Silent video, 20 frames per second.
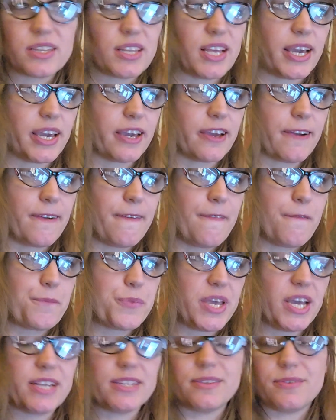Like,
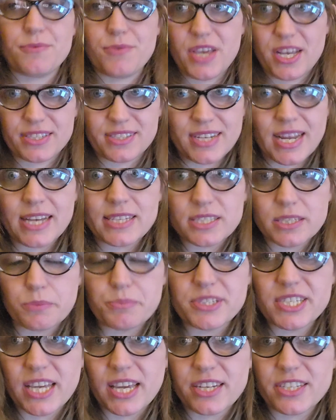it's not
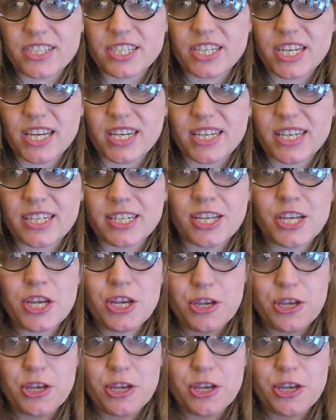substantiated,